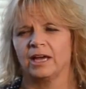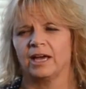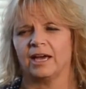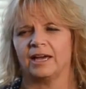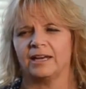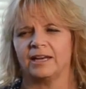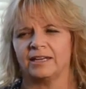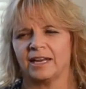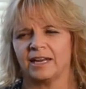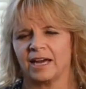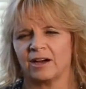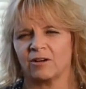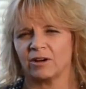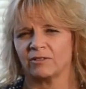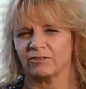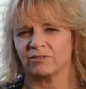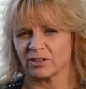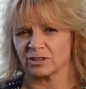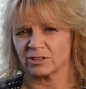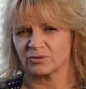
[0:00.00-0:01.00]
And now
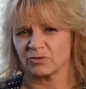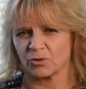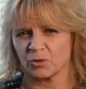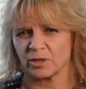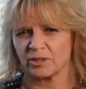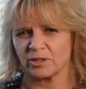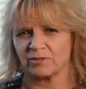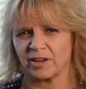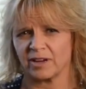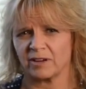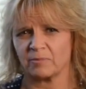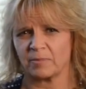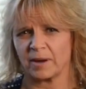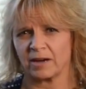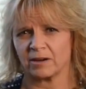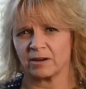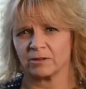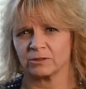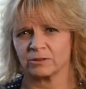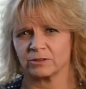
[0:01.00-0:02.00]
I've lost 45
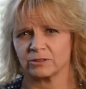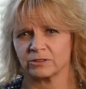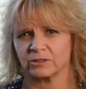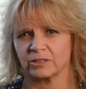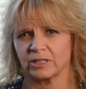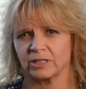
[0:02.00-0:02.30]
pounds.